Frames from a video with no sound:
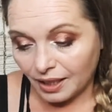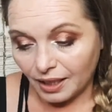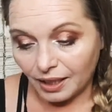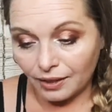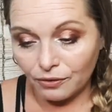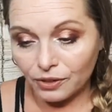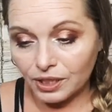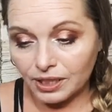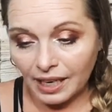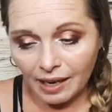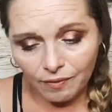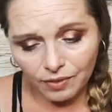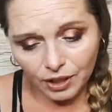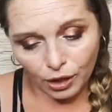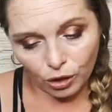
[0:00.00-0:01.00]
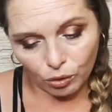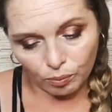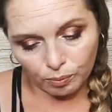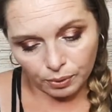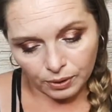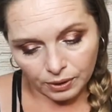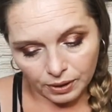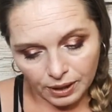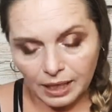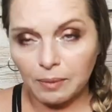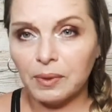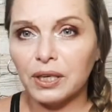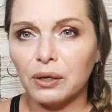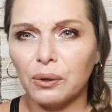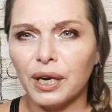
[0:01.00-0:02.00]
and there's this envelope and I'm
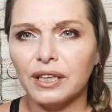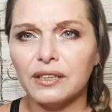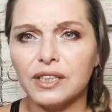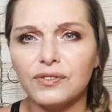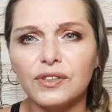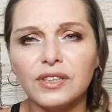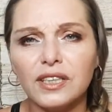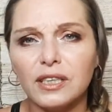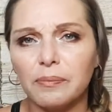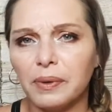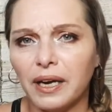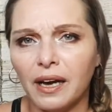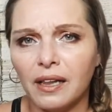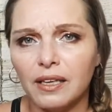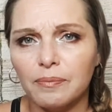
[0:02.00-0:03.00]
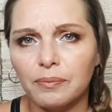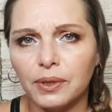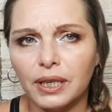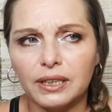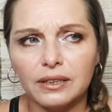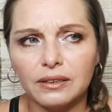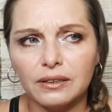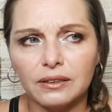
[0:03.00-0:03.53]
like, okay, this feels like a palette, but I,